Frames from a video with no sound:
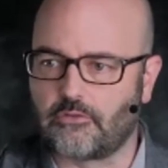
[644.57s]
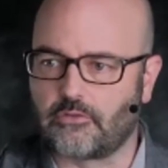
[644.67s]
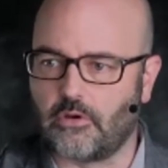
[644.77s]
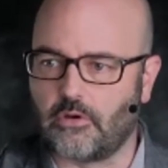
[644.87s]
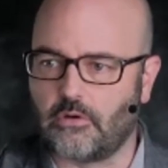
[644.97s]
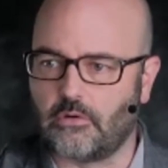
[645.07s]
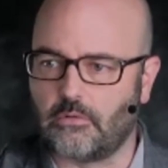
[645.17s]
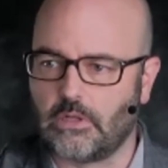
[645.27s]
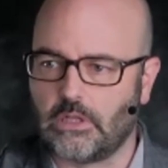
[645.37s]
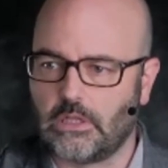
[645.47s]

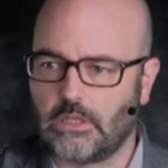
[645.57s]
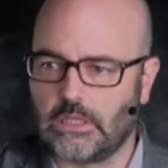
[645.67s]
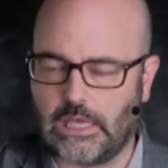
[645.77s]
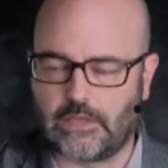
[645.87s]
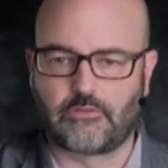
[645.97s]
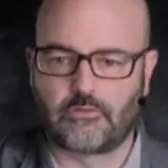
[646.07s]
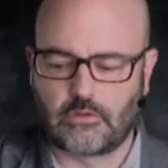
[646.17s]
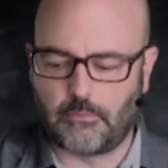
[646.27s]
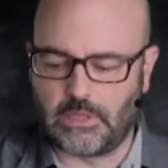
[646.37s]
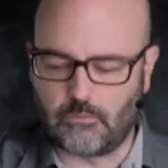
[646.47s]
So yes,
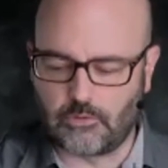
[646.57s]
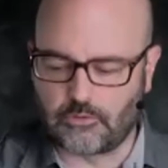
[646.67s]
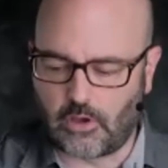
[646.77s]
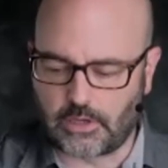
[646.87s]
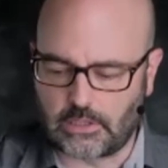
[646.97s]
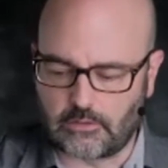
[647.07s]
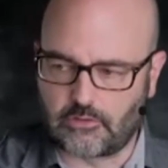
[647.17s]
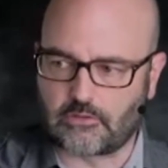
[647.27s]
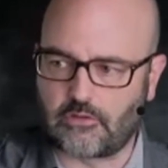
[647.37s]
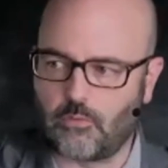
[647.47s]
I mean, we're talking
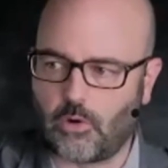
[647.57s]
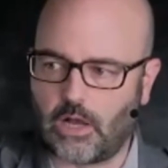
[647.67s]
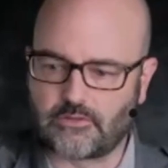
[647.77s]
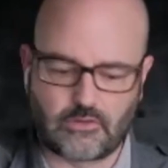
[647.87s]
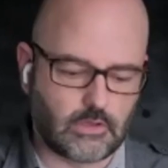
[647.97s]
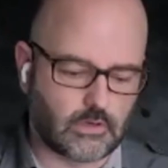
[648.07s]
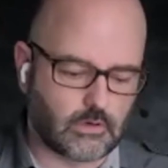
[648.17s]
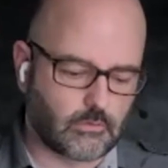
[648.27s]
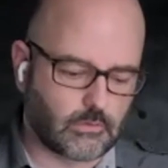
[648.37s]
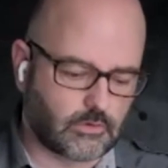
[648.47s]
60 watts
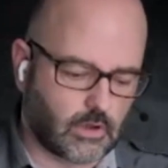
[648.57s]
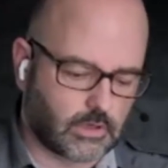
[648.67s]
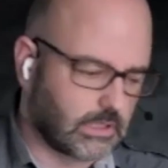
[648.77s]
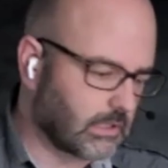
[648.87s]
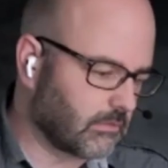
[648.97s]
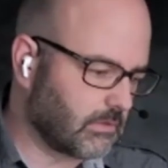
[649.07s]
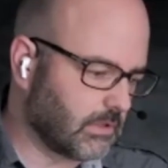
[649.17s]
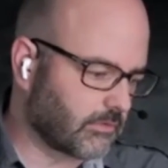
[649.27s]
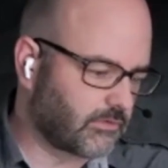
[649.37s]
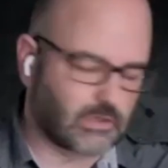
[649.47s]
here. We're
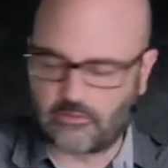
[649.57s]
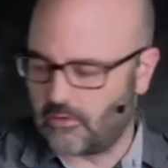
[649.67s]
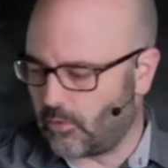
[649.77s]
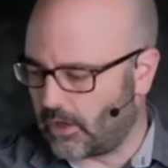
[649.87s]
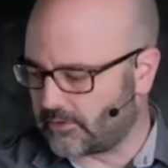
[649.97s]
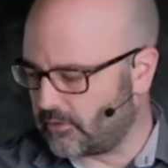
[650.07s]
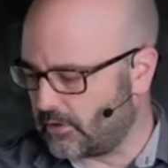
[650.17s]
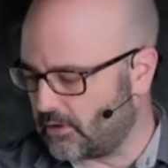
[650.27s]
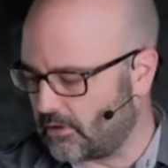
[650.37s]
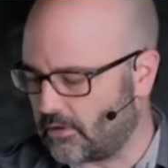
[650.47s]
talking, 60 watts
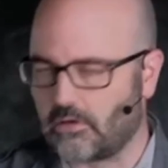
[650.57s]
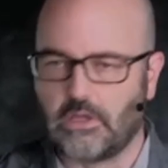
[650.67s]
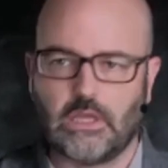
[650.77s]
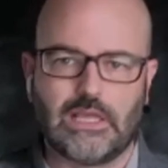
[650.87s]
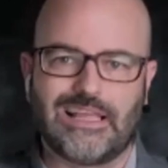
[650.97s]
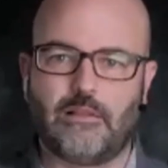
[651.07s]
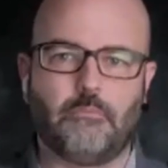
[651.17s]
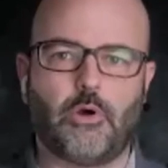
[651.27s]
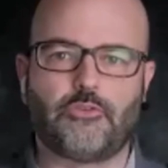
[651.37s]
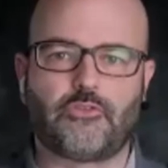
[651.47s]
here.
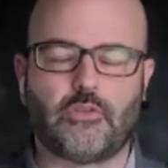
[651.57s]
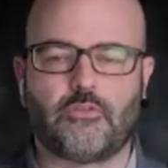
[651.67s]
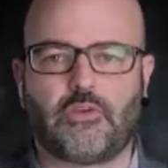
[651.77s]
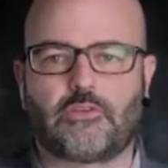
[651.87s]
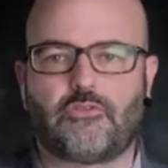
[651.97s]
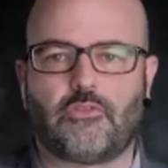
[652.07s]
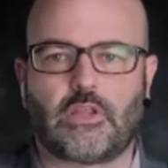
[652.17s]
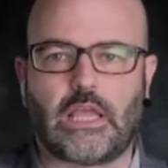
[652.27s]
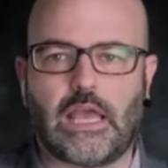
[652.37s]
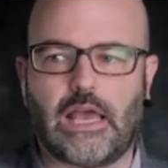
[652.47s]
Most of the fixtures
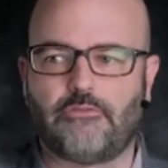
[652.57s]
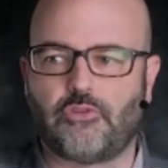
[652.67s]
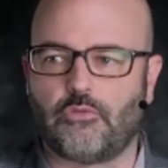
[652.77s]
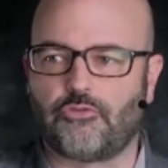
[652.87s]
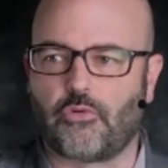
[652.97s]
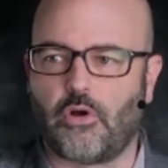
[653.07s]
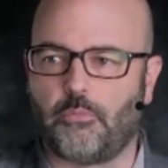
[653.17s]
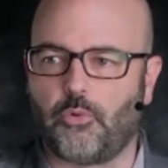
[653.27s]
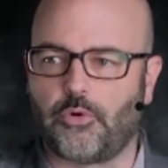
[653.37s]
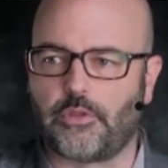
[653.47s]
that I have don't draw
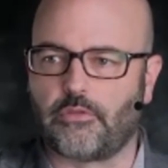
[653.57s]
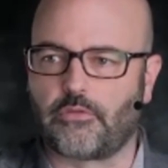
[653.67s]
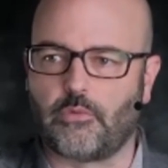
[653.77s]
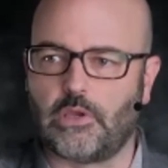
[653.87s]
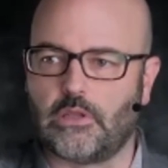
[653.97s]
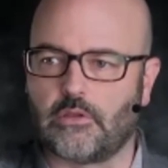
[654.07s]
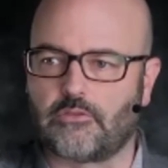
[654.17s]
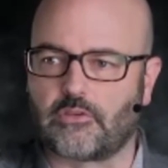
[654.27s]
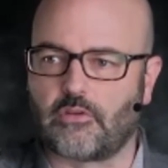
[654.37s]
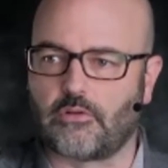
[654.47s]
more than 300 to
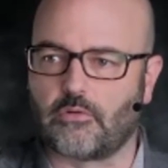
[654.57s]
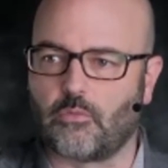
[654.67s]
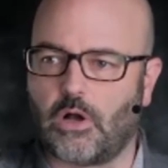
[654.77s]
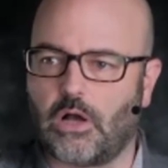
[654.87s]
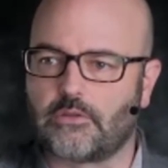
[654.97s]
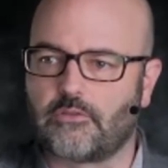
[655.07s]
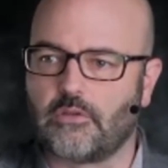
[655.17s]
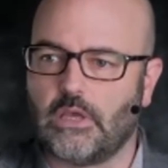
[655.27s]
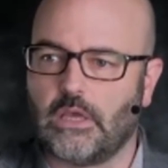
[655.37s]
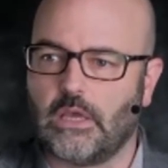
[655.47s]
600 watts.